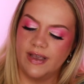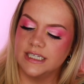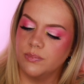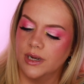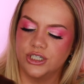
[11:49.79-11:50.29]

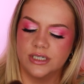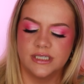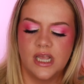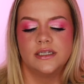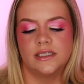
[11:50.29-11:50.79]
face
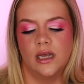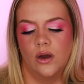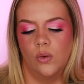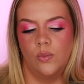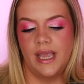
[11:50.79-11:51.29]
brushes.
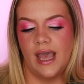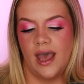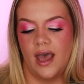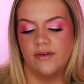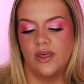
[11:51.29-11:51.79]
So we
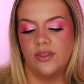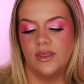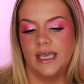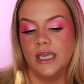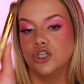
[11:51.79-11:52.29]
have
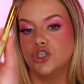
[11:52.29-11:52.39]
the